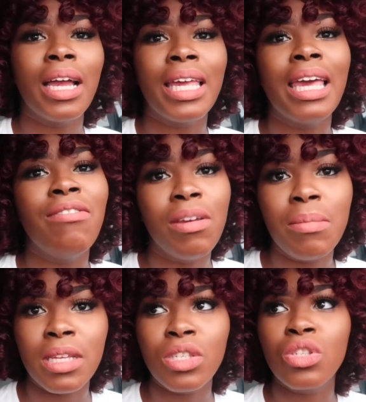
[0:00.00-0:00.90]

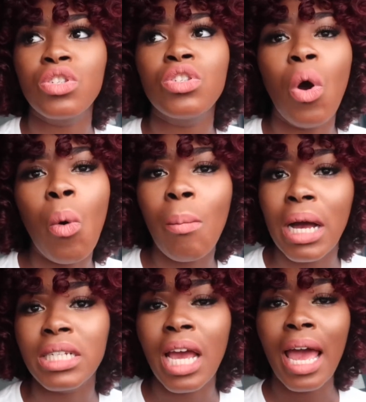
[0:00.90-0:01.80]
given me so
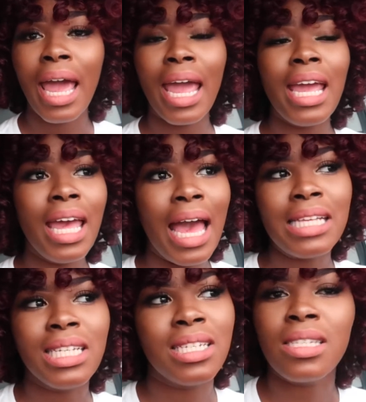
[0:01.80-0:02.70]
much. It
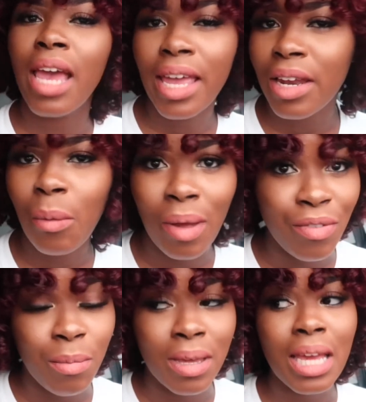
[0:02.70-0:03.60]
hasn't taken away
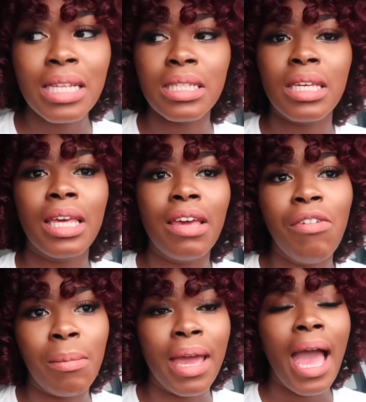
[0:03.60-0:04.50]
from me. It's
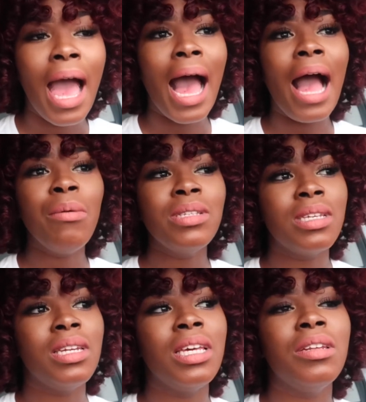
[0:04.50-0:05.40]
given me. I was
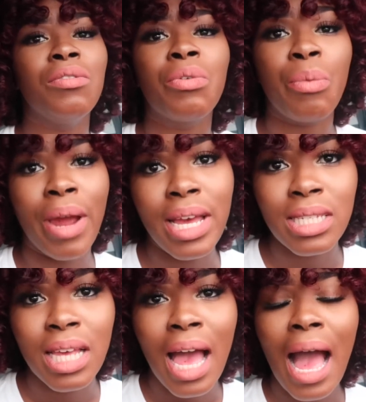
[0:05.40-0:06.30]
in need of
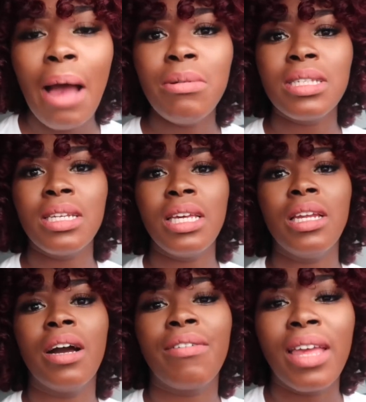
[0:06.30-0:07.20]
rest. I was in
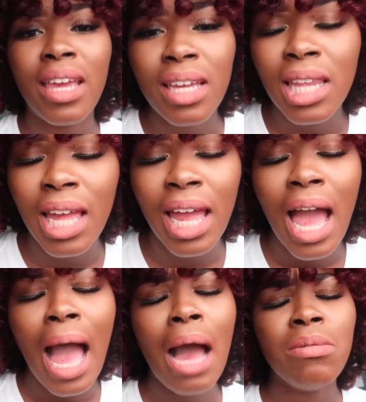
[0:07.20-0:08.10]
need of healing.
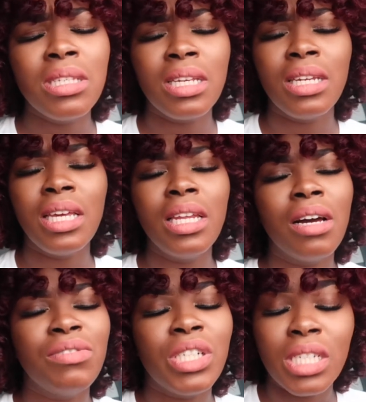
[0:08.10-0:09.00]
I was in need
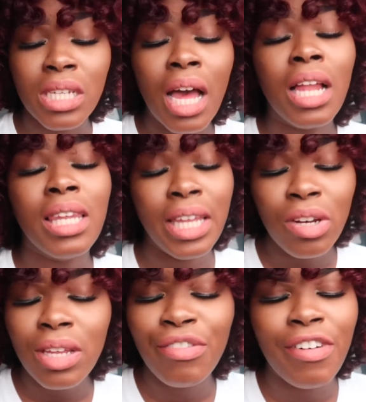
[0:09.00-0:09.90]
of just
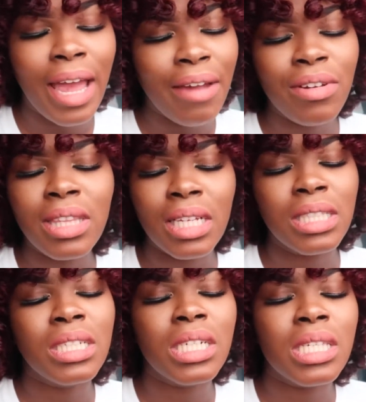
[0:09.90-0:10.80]
literally for everything
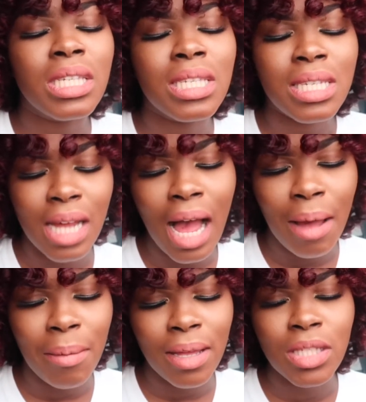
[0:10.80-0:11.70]
to just
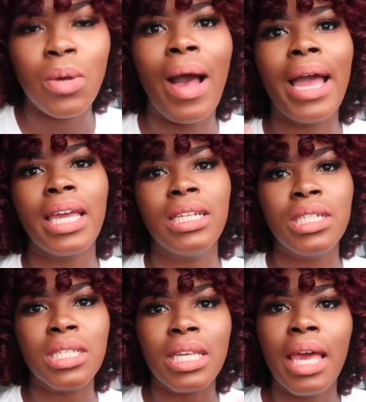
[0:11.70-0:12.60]
stop so I can
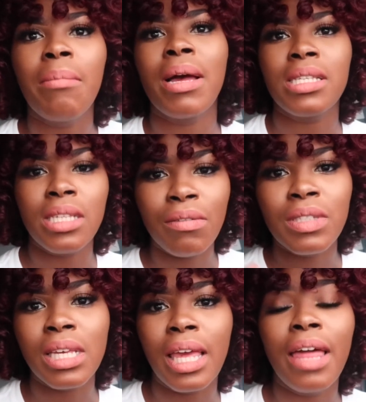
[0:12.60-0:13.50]
just get myself
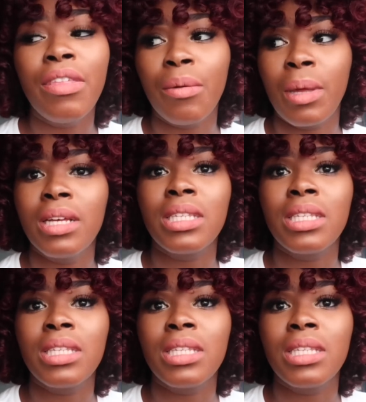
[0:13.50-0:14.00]
together, because